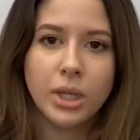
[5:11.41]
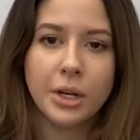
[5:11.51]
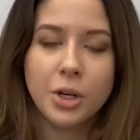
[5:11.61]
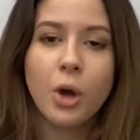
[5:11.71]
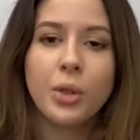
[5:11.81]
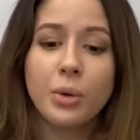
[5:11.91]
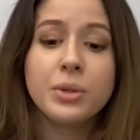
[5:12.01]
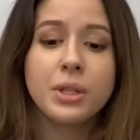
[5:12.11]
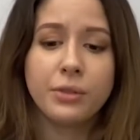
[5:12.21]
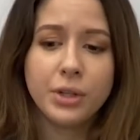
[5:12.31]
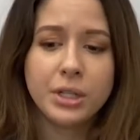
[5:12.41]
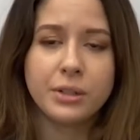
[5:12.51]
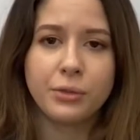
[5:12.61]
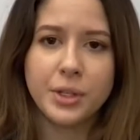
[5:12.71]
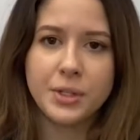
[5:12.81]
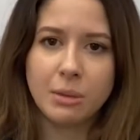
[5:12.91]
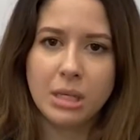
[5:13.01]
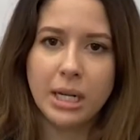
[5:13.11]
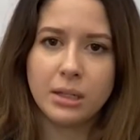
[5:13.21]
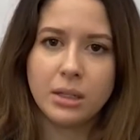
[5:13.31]
Yeah, no, there was definitely a difference. I
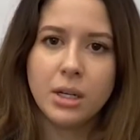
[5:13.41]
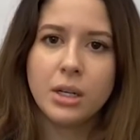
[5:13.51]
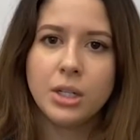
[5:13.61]
mean, I,